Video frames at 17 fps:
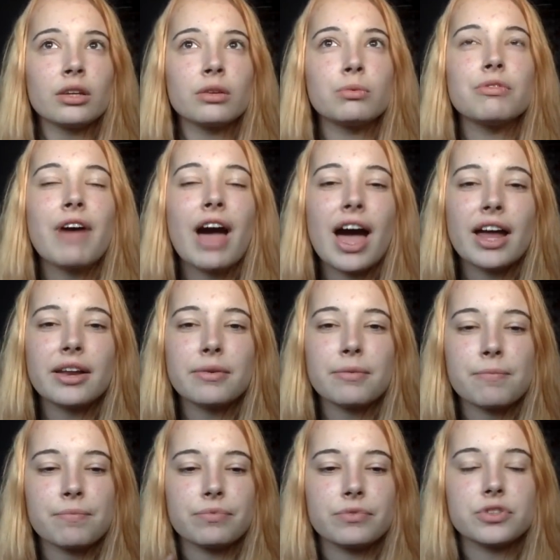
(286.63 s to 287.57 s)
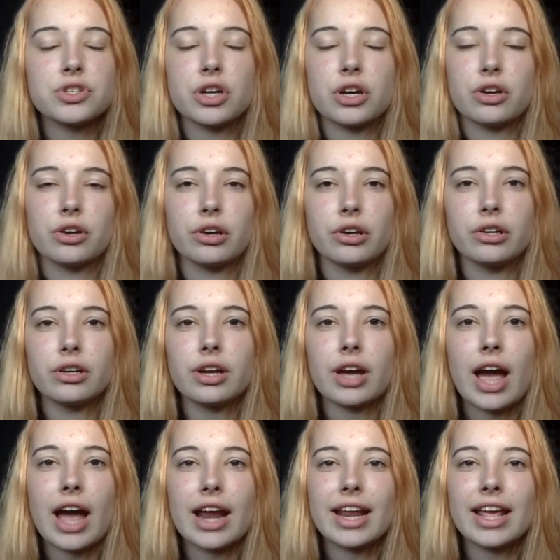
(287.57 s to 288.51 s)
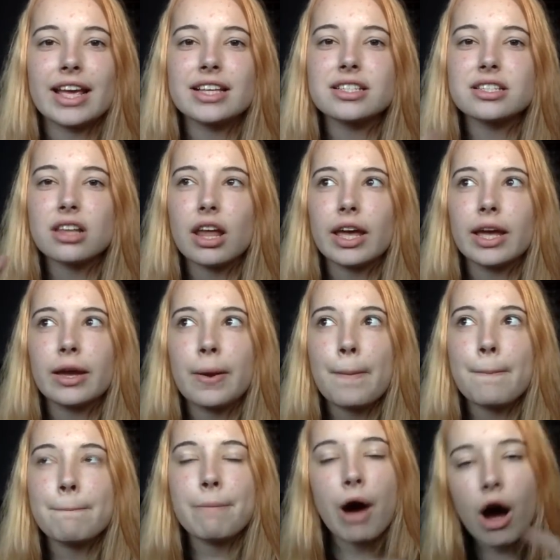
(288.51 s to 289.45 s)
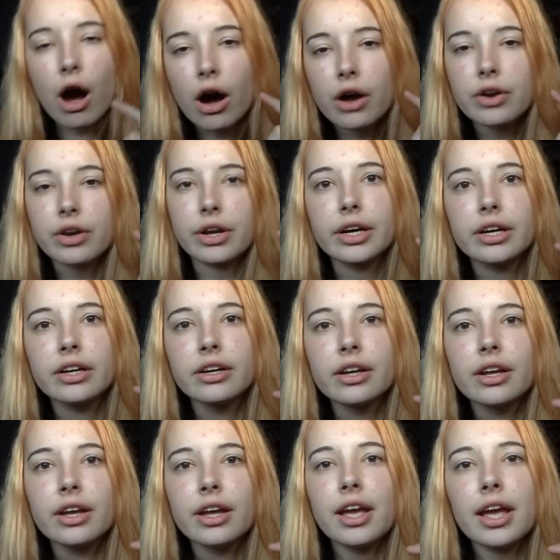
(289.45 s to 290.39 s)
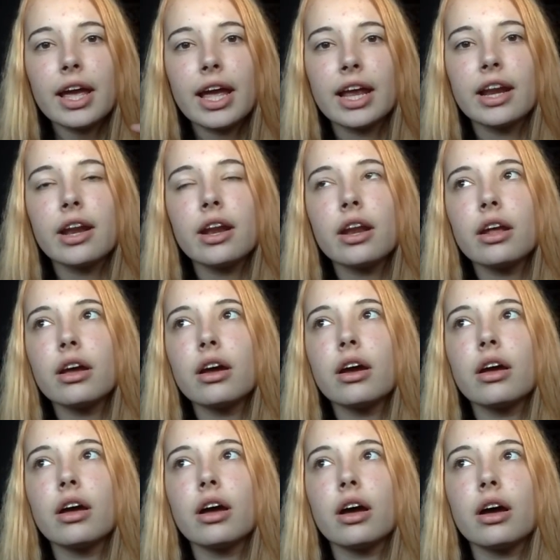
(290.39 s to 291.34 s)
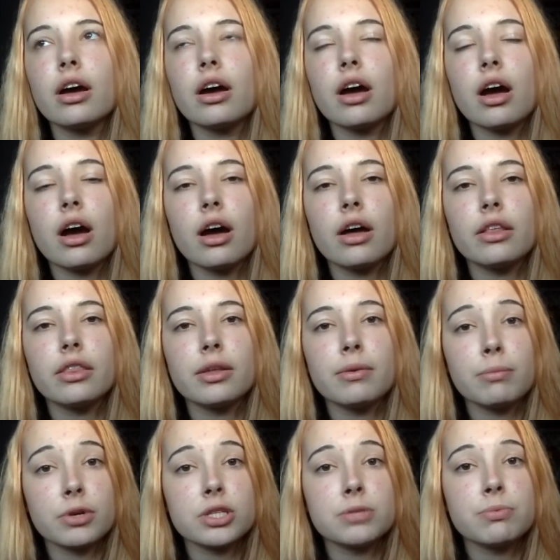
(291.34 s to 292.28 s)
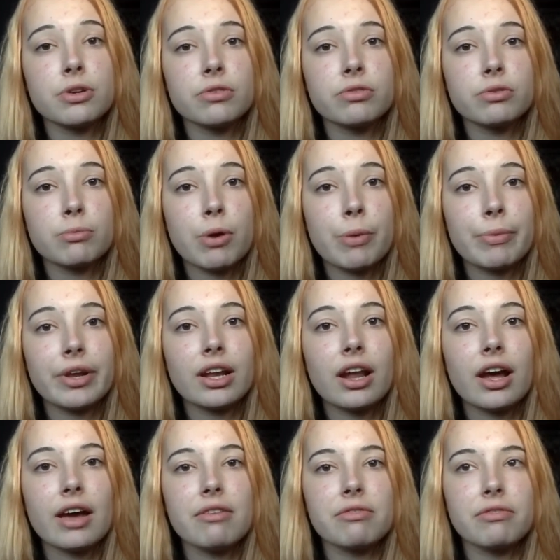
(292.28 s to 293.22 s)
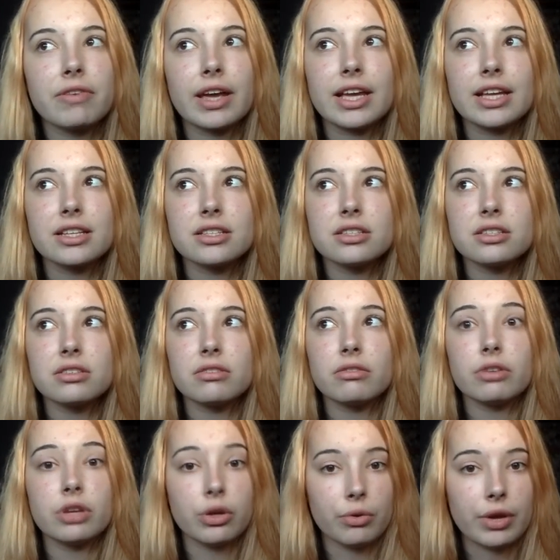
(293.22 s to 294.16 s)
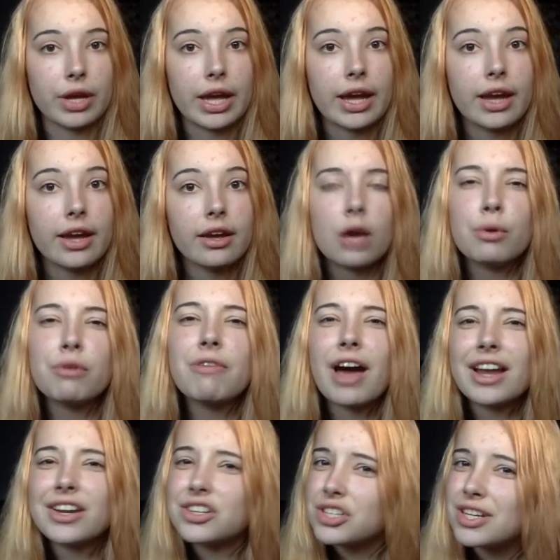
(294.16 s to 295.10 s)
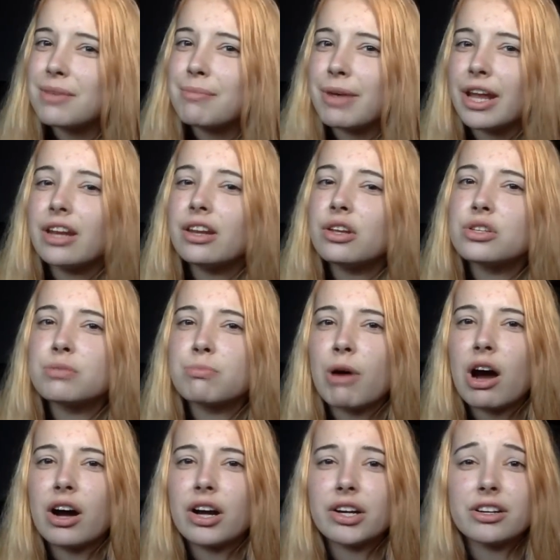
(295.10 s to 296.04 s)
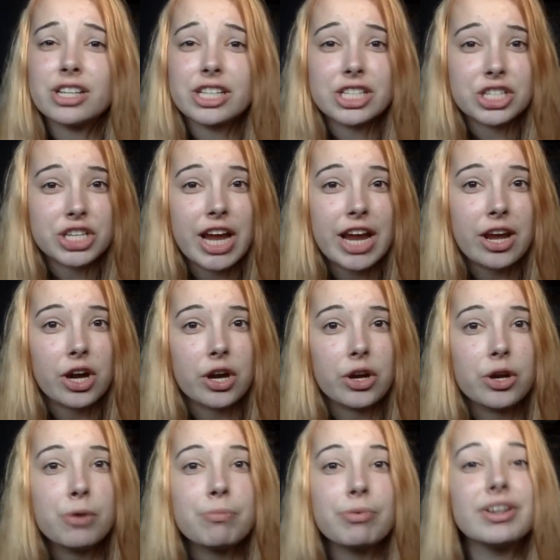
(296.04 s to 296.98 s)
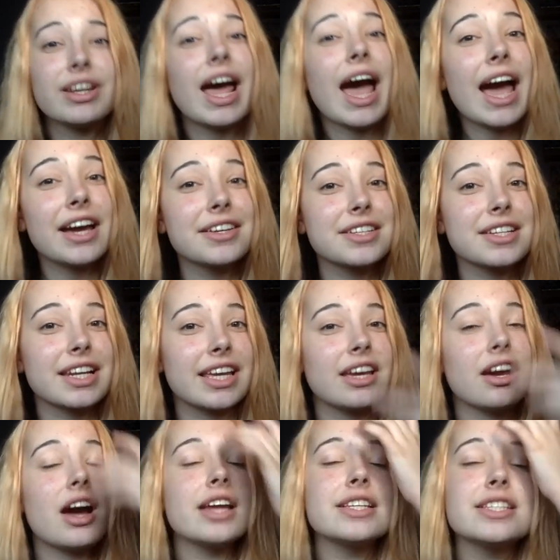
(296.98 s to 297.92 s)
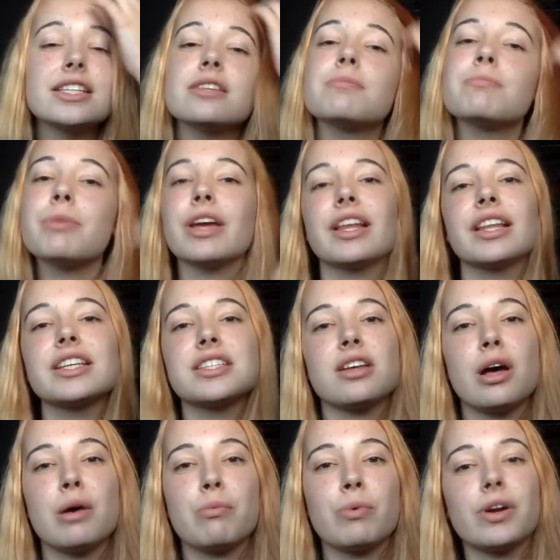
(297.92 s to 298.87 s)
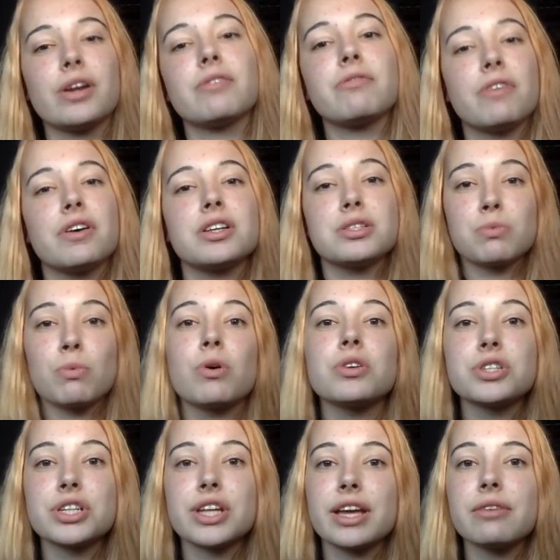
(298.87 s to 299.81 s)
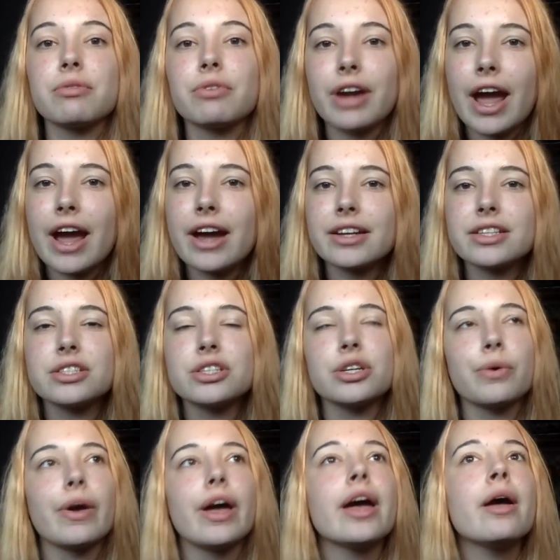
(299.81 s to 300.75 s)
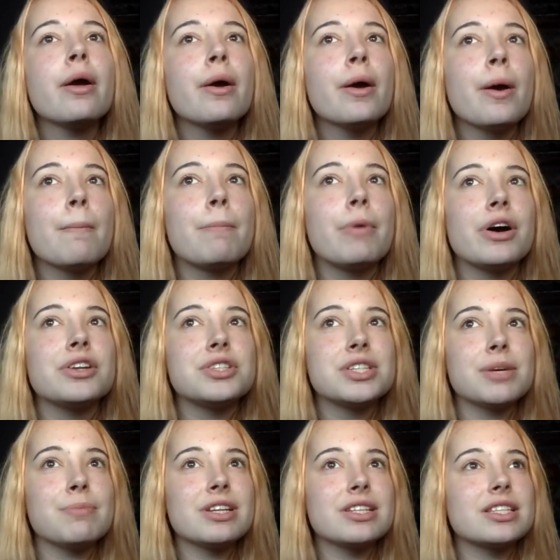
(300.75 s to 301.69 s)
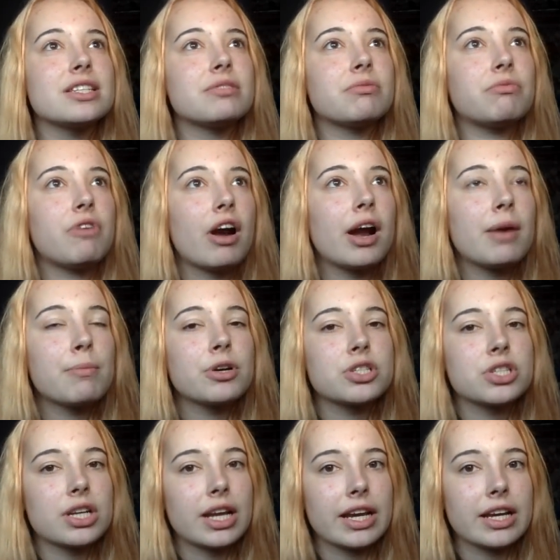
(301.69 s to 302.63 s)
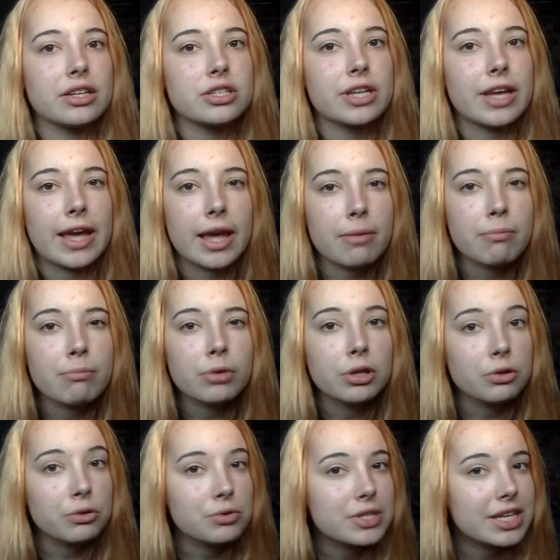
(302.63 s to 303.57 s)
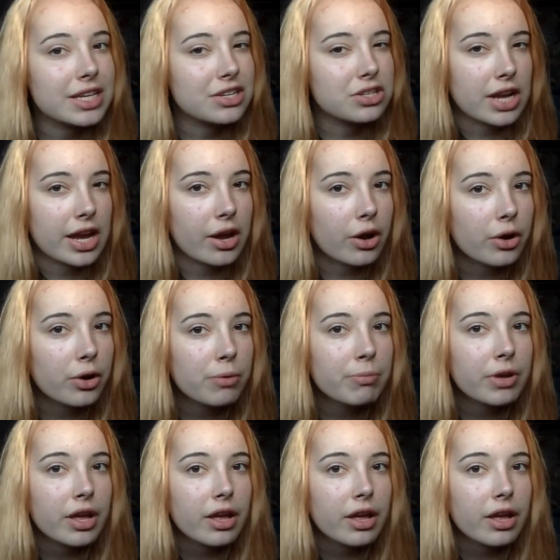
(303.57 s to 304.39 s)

we've had Jungkook and his like partner in uh, the most beautiful moment in life is Yoongi. We've had Jimin, whose partner is J-Hope, and actually I didn't pick this up when I first watched it and reacted to it, but Jimin's is very much linked to him losing J-Hope.